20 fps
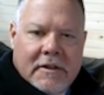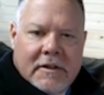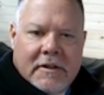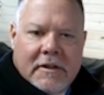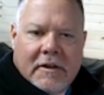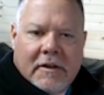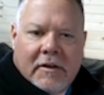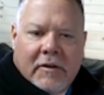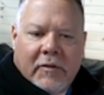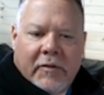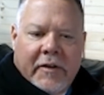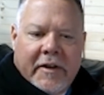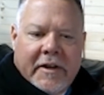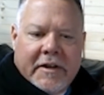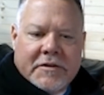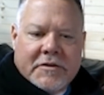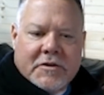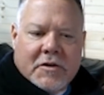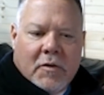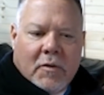on the
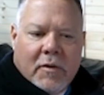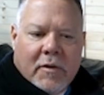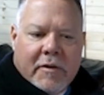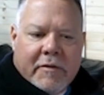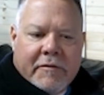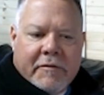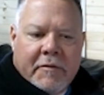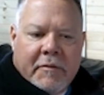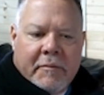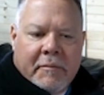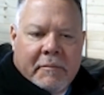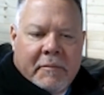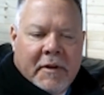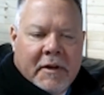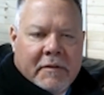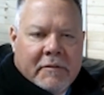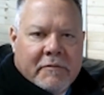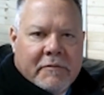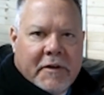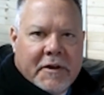score from
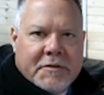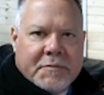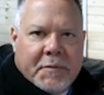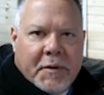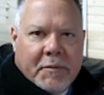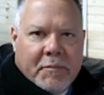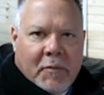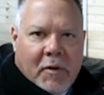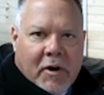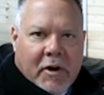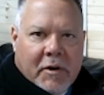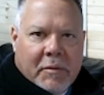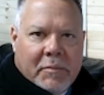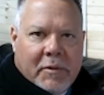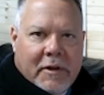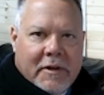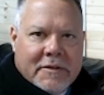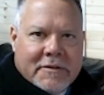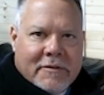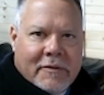Facebook
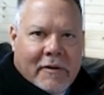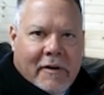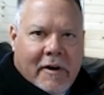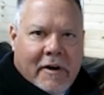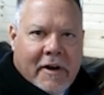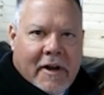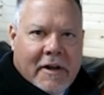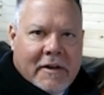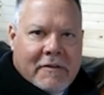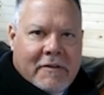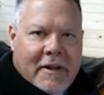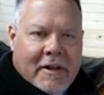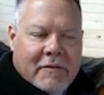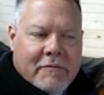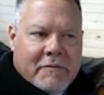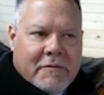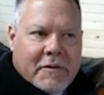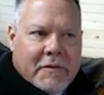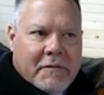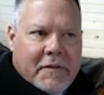Marketplace on our
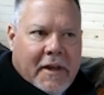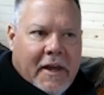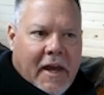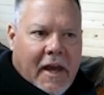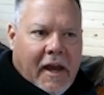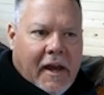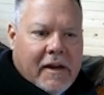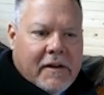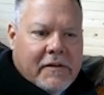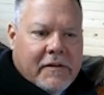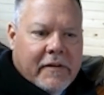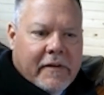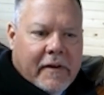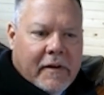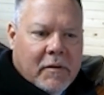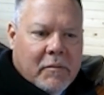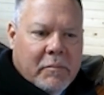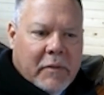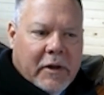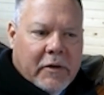
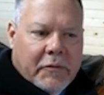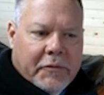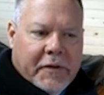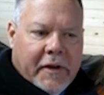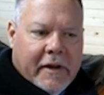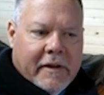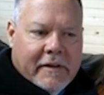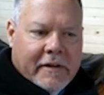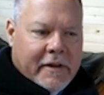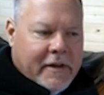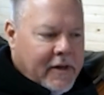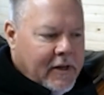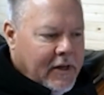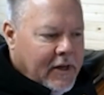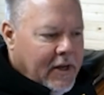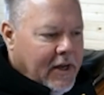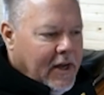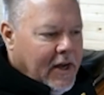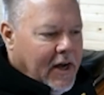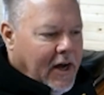1958 Beetle deck lid.
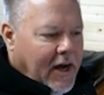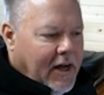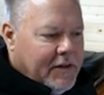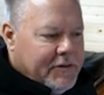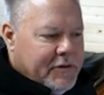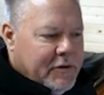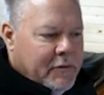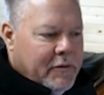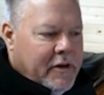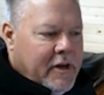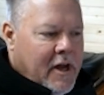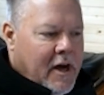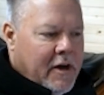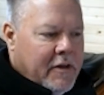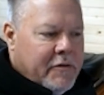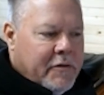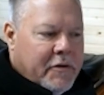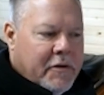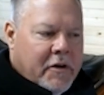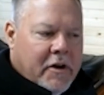I'll do
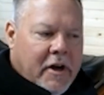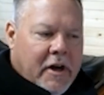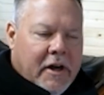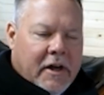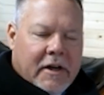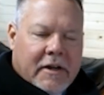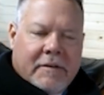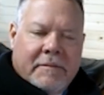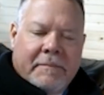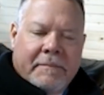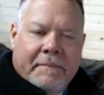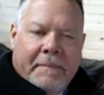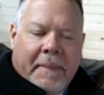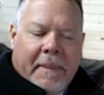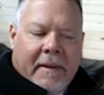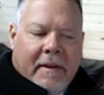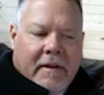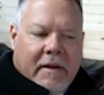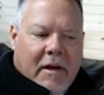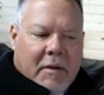another
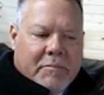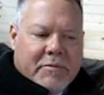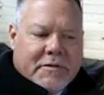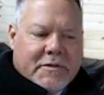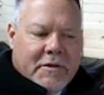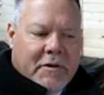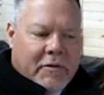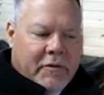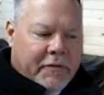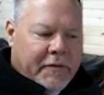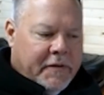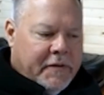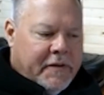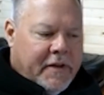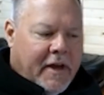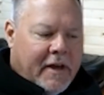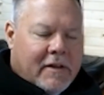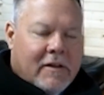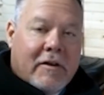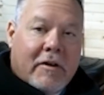episode on the
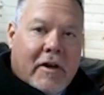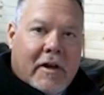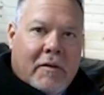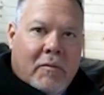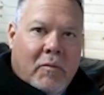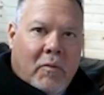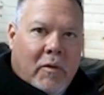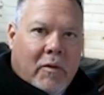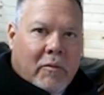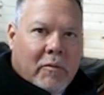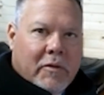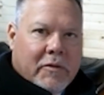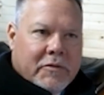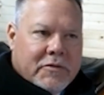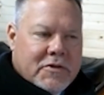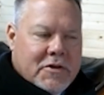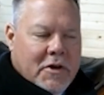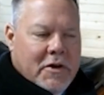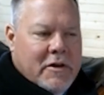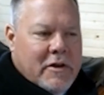deck lid. What we'll
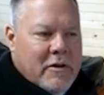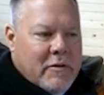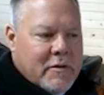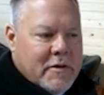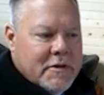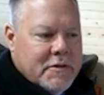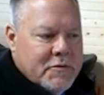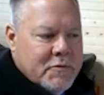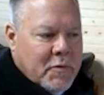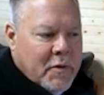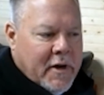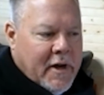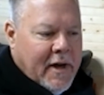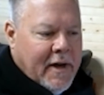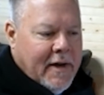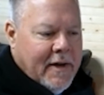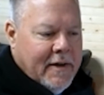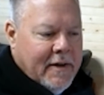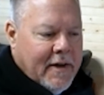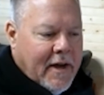show you is when
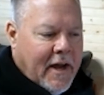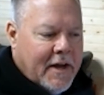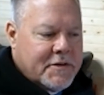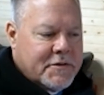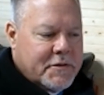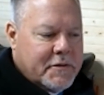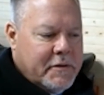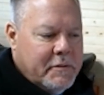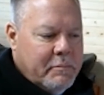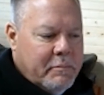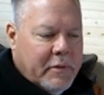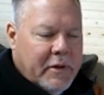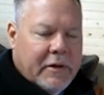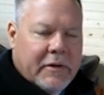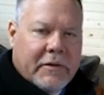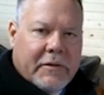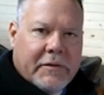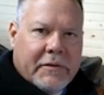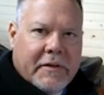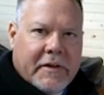I actually
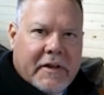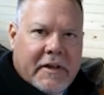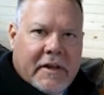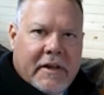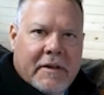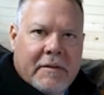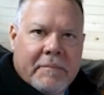build the